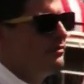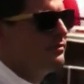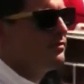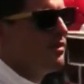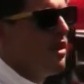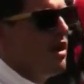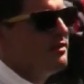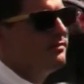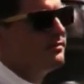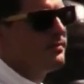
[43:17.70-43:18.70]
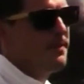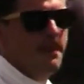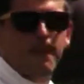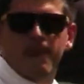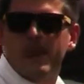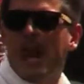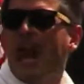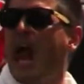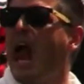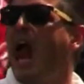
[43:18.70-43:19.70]
this morning,
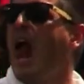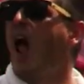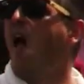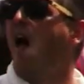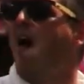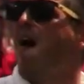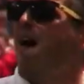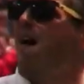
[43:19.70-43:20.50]
defensive line is not a position where